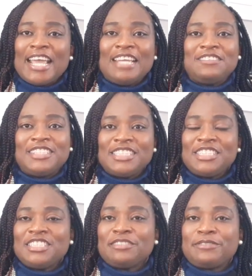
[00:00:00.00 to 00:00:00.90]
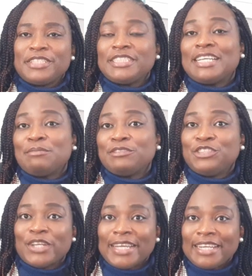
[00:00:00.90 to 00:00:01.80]
If this is your first time of
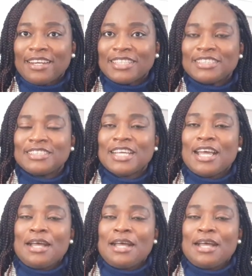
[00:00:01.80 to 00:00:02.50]
joining us,